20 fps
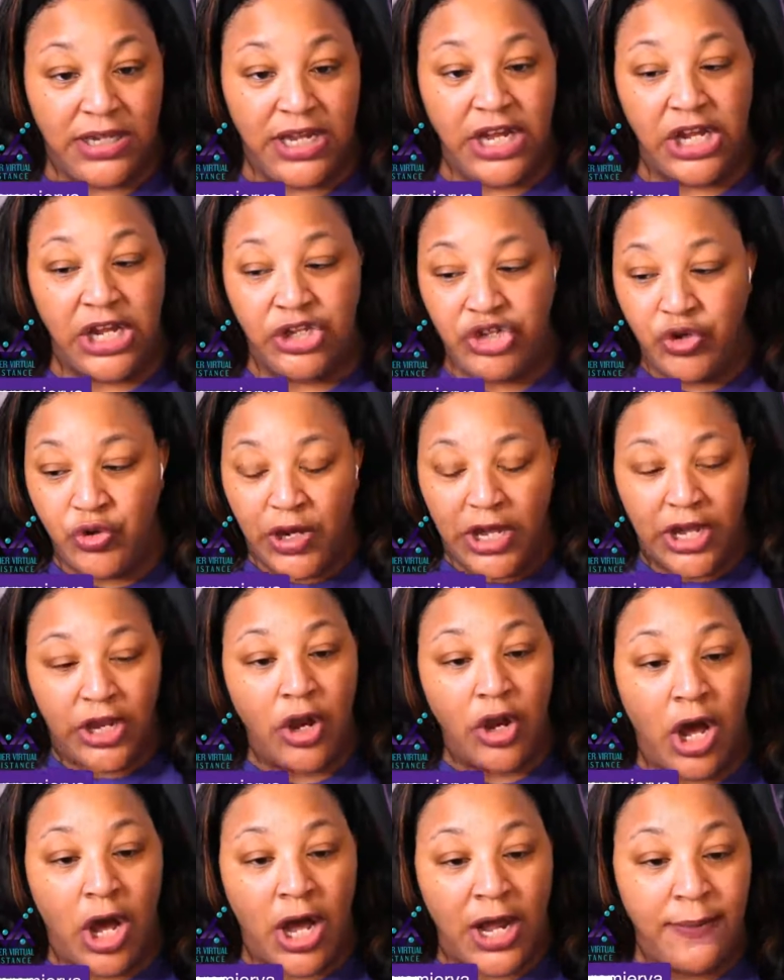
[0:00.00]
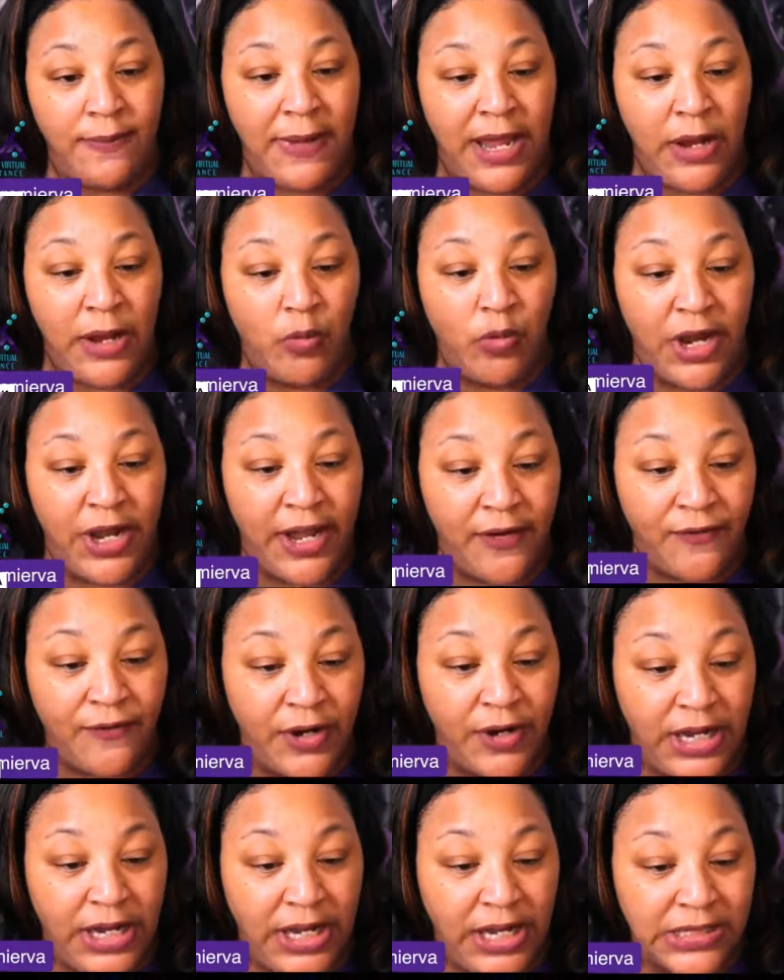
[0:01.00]
then you can automate
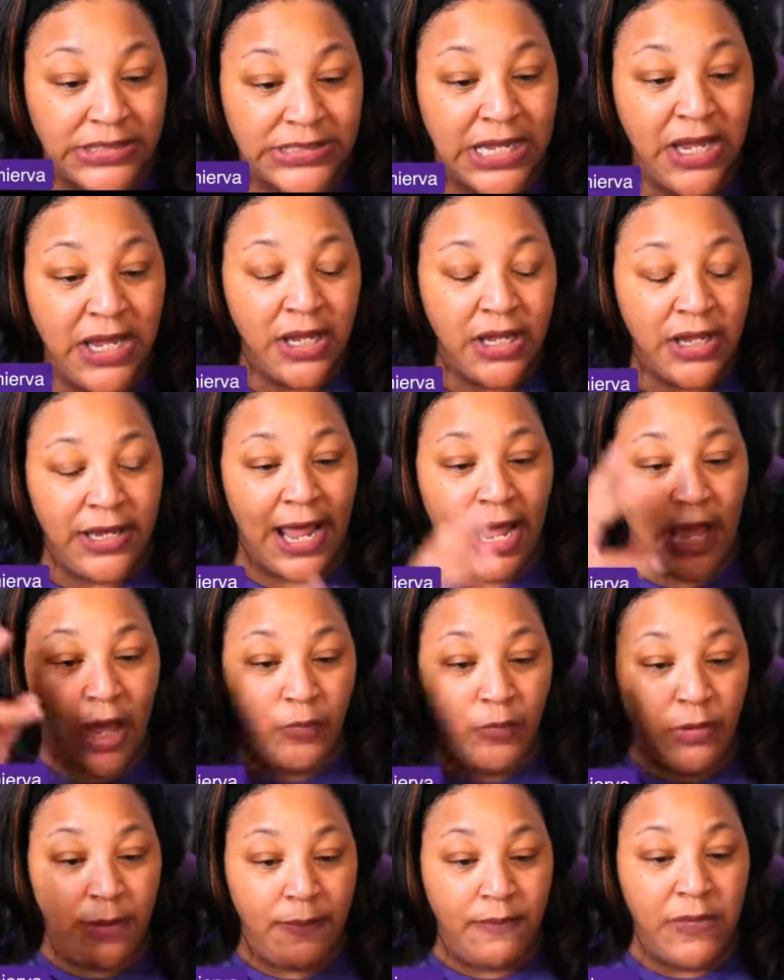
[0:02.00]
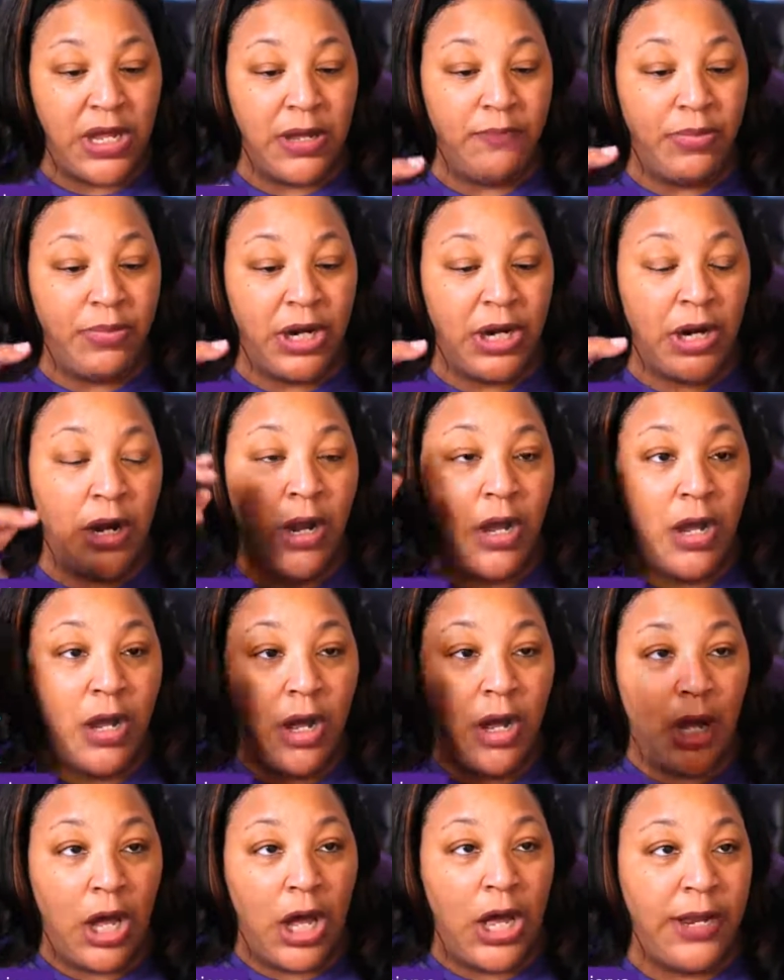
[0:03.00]
whatever it is. Now, remember,
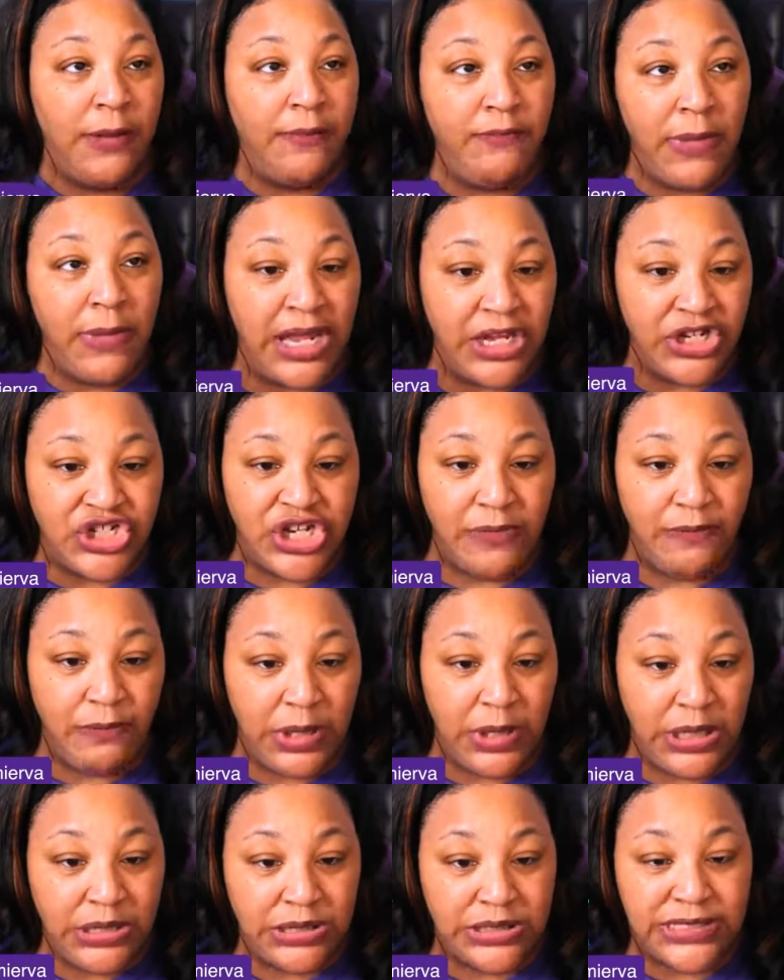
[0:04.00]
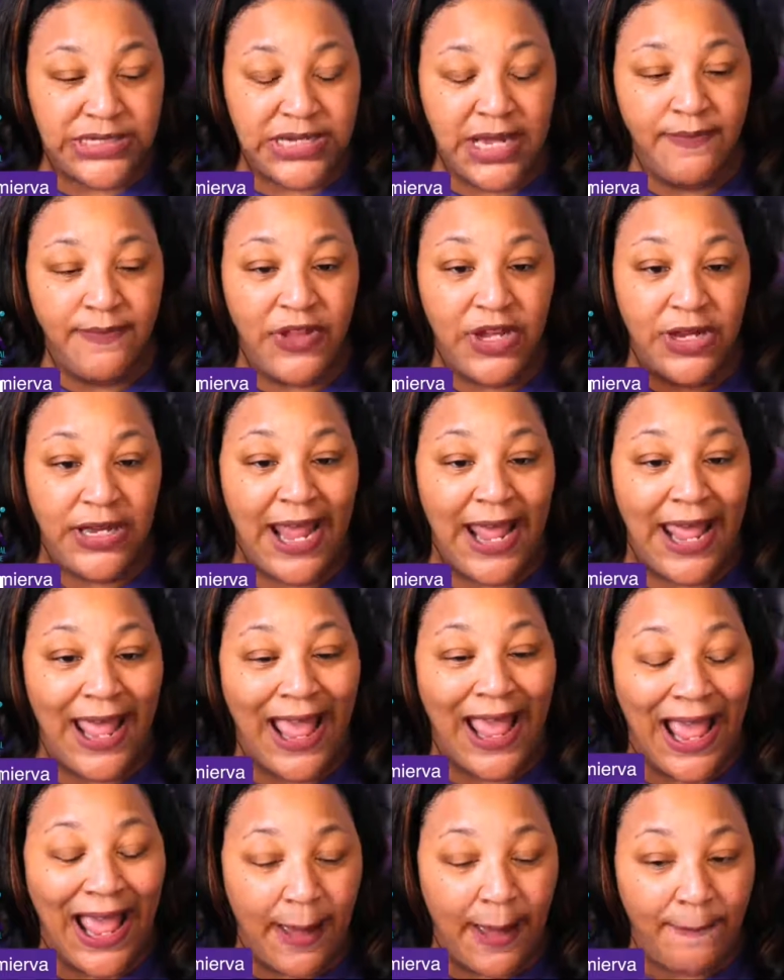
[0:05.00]
automation means something
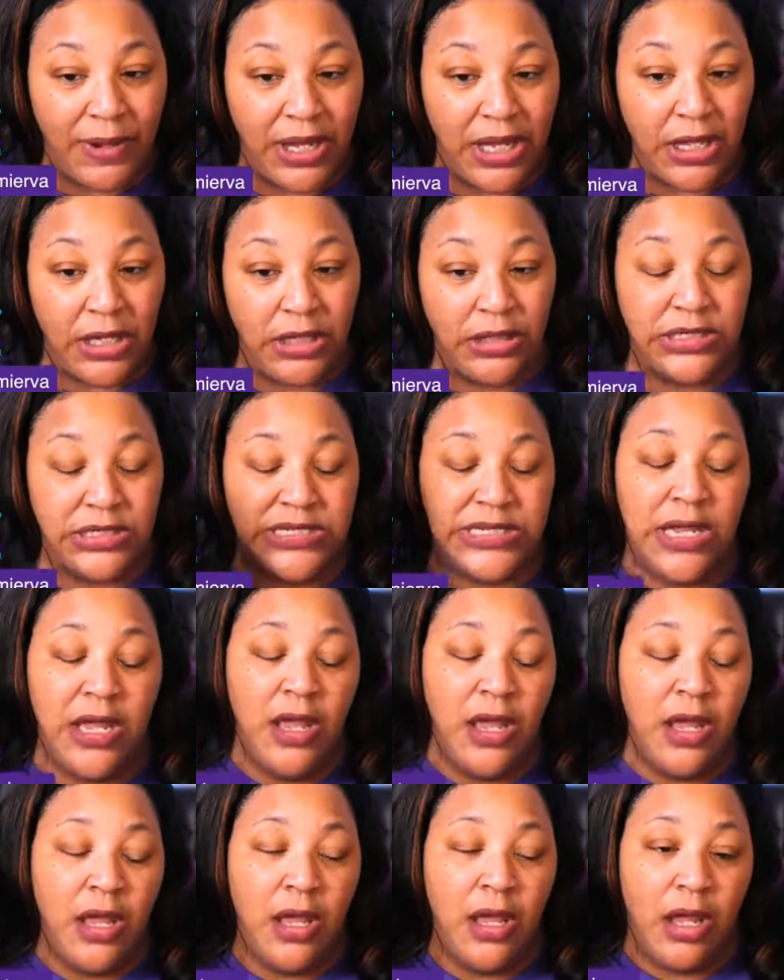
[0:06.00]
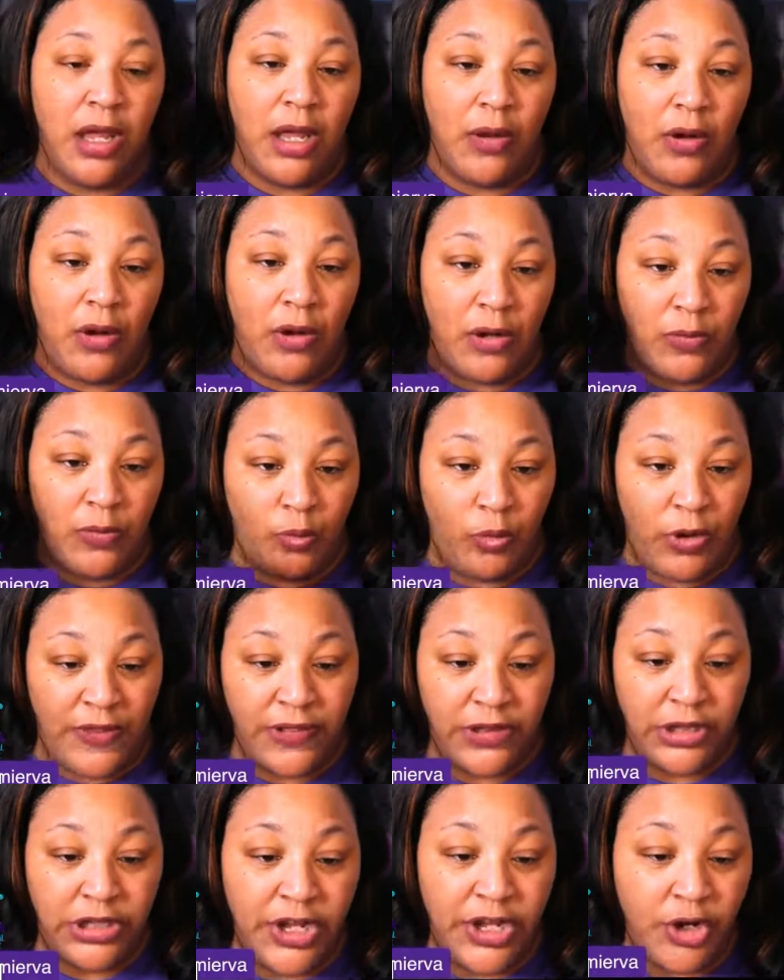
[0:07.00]
that happens
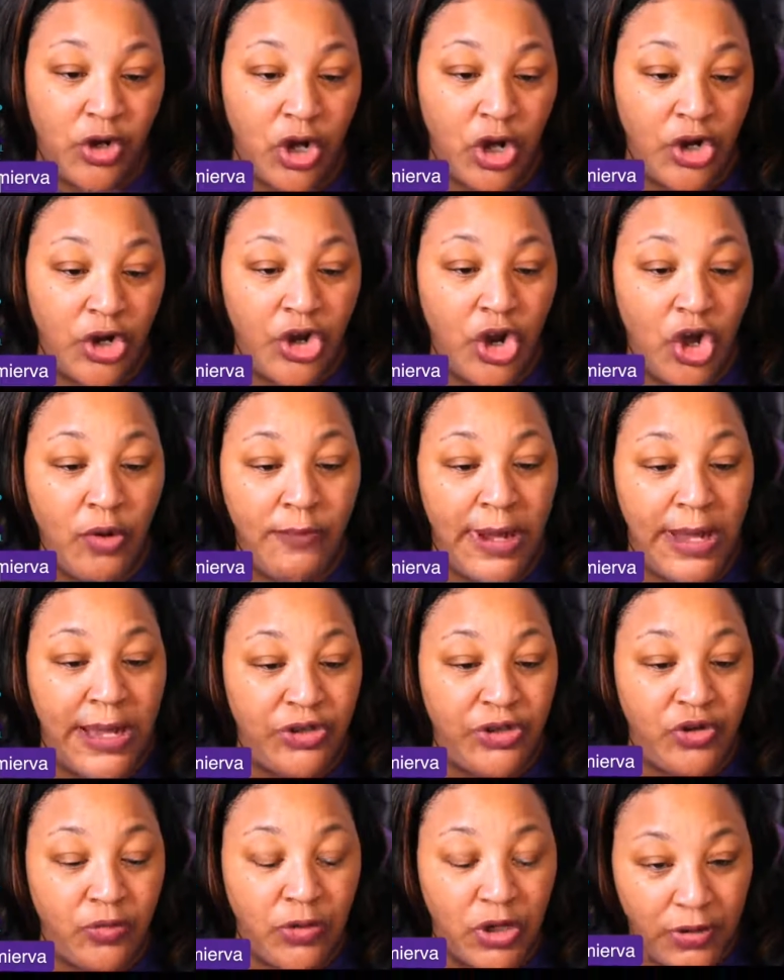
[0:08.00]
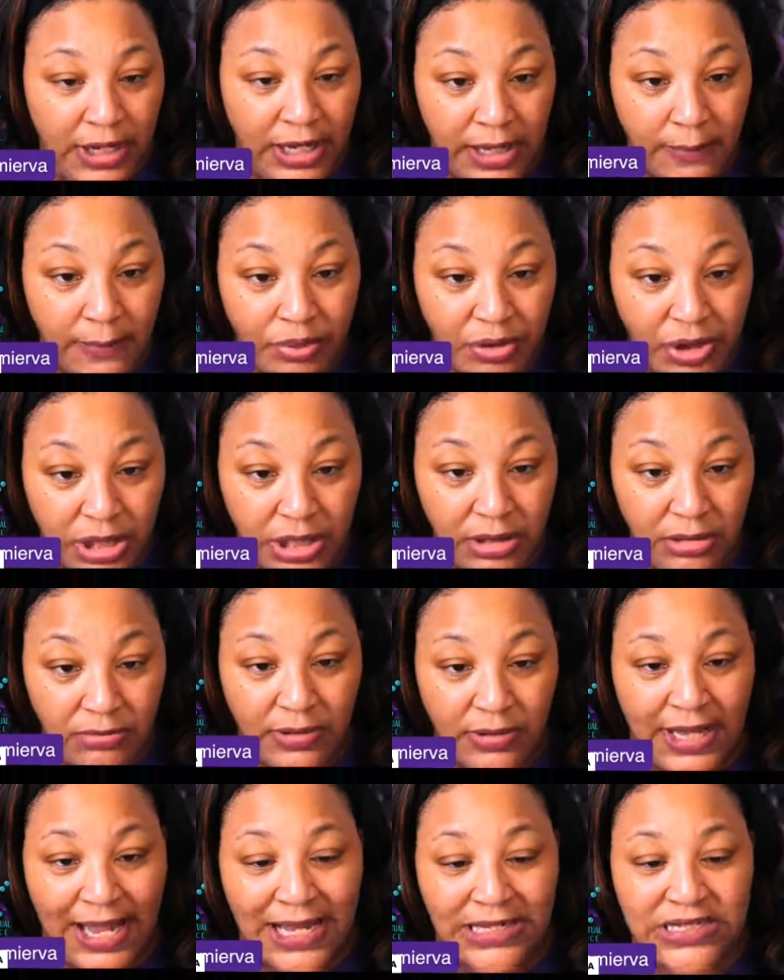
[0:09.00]
with little or no manual input.
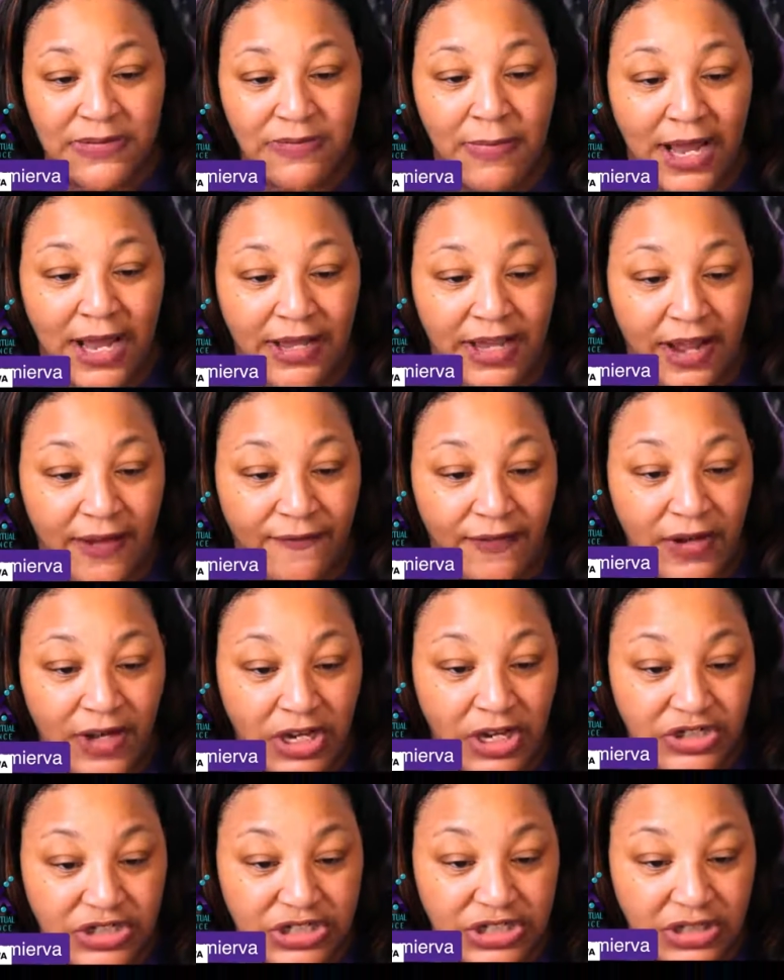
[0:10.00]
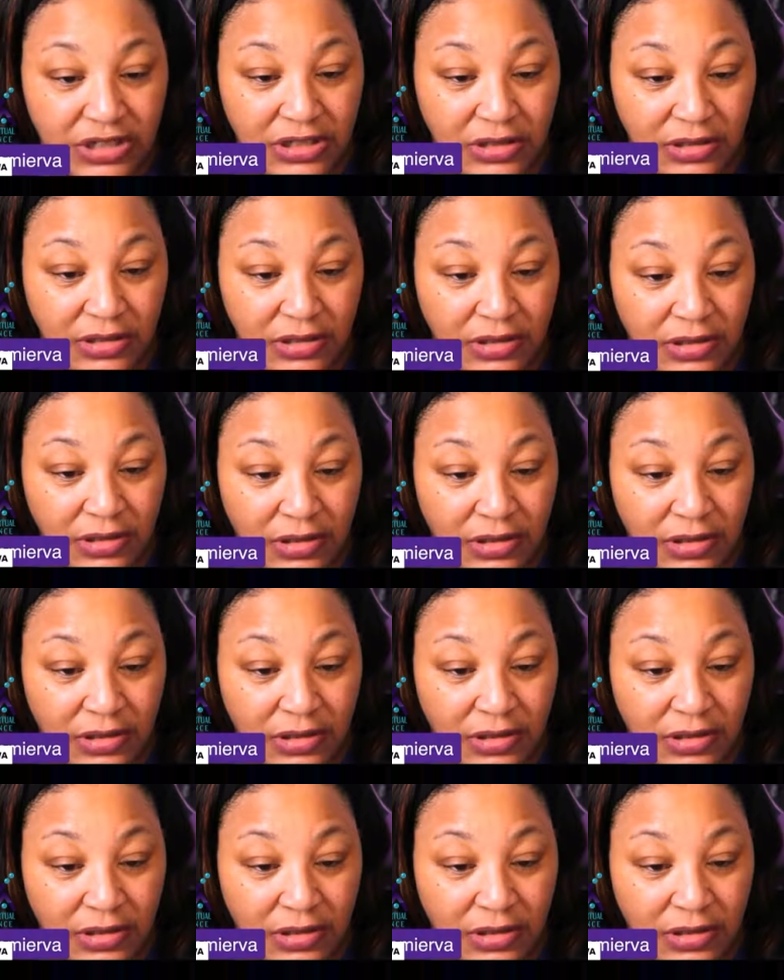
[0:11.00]
That's my definition.